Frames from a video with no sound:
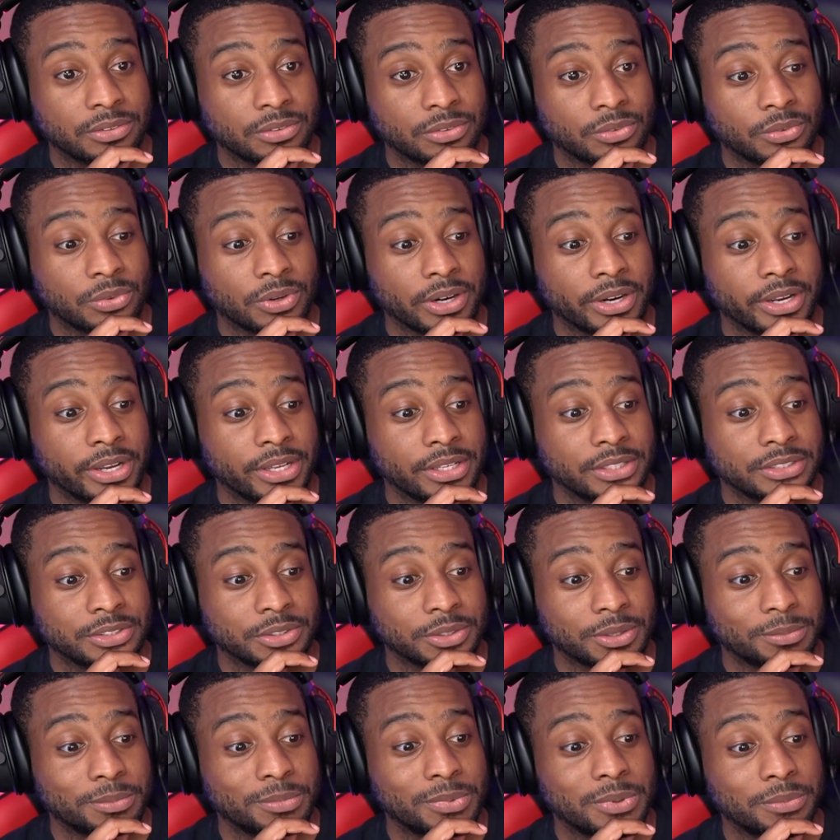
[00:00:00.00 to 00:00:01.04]
Right,
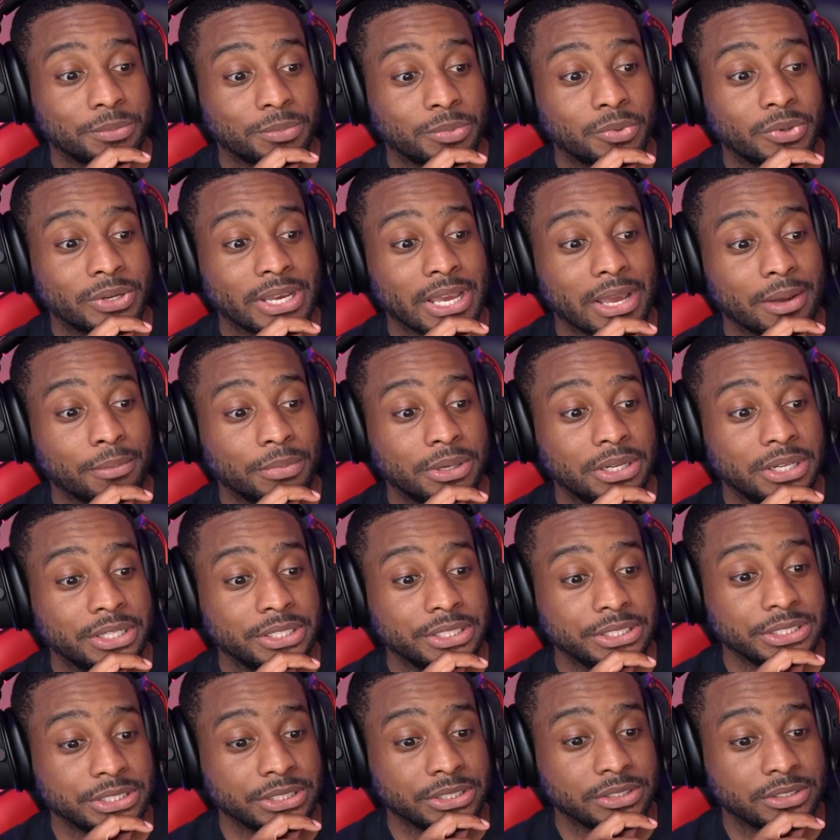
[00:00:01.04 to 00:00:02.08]
so that boy got
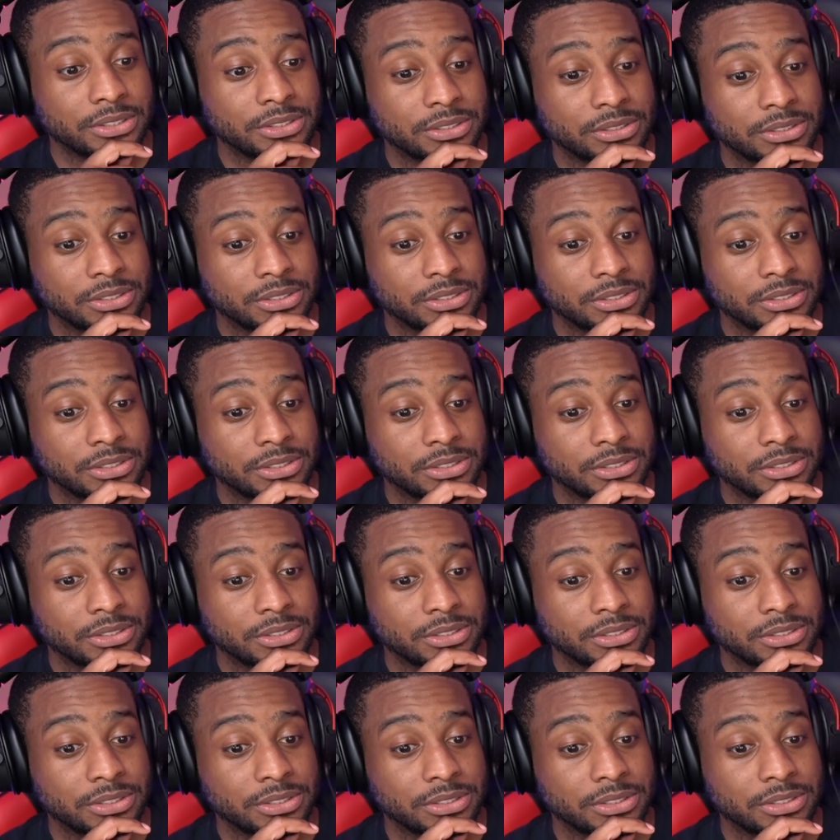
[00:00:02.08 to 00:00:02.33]
money.